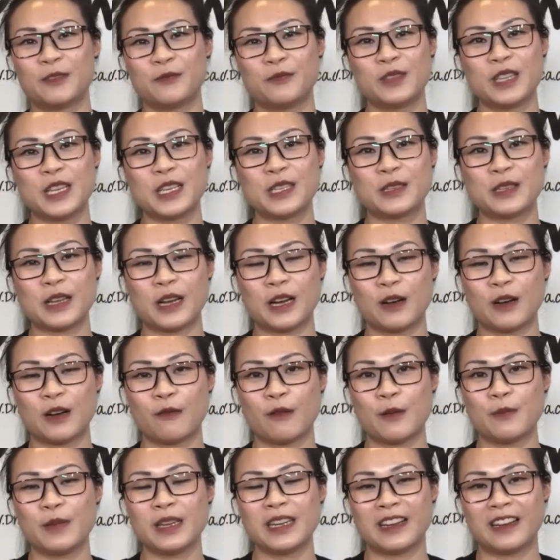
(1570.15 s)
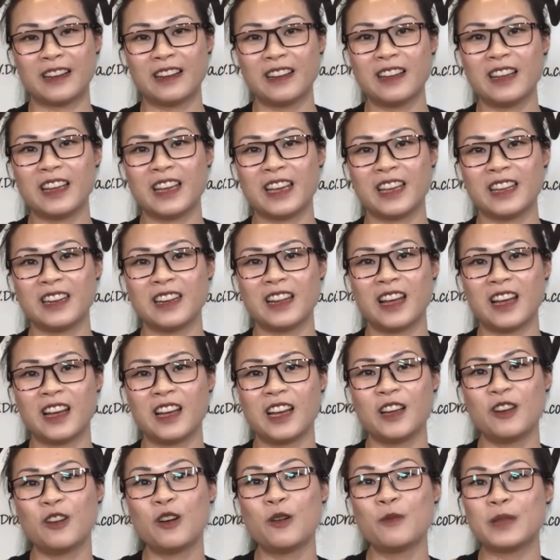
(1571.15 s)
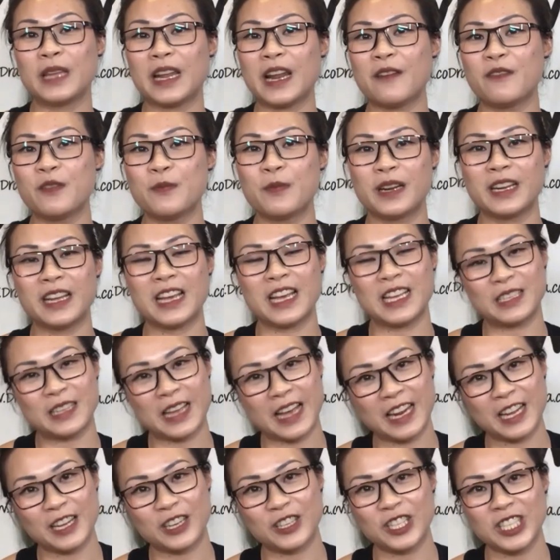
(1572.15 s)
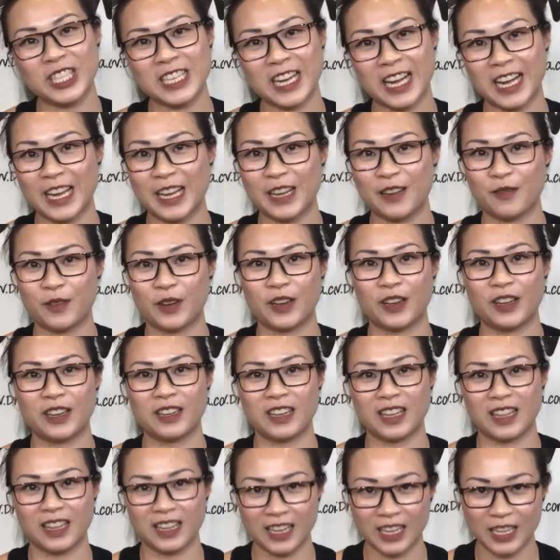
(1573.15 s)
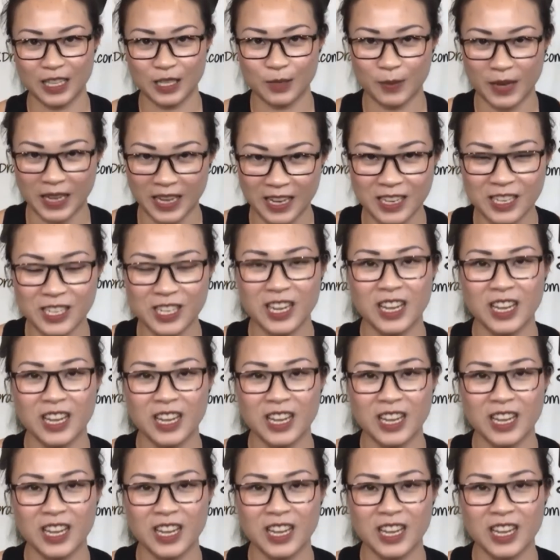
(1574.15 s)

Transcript: this webinar, and I hope that everybody has had a good time on Delegate's page.